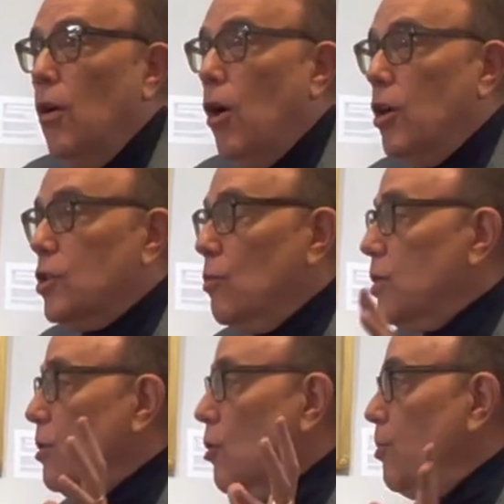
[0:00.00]
also
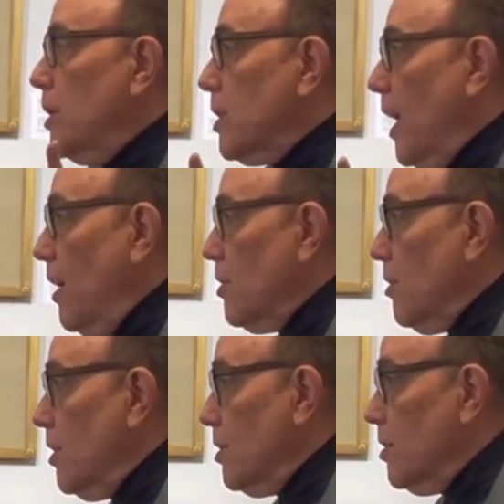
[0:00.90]
was a little bit
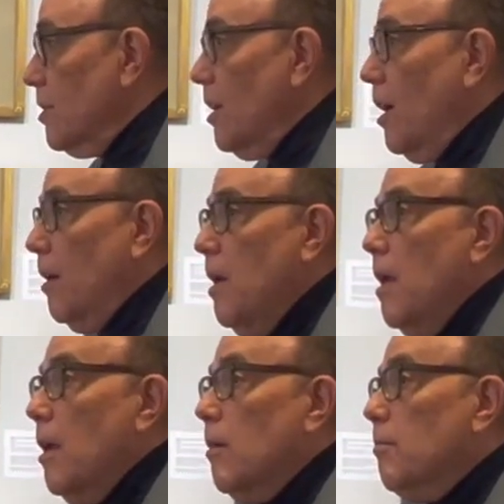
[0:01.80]
scandalous.
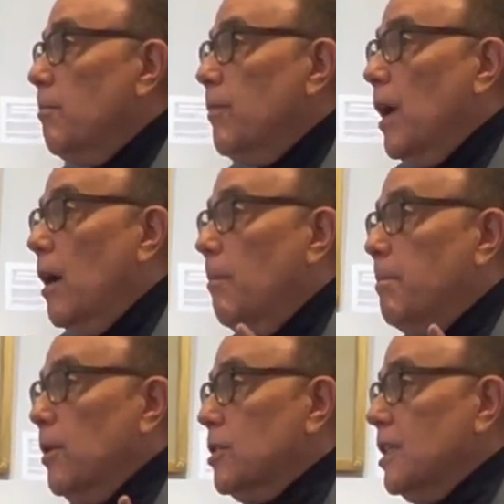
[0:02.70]

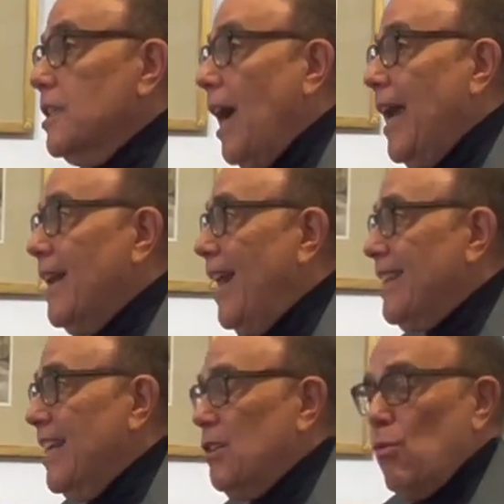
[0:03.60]
Beardsley died at, I think,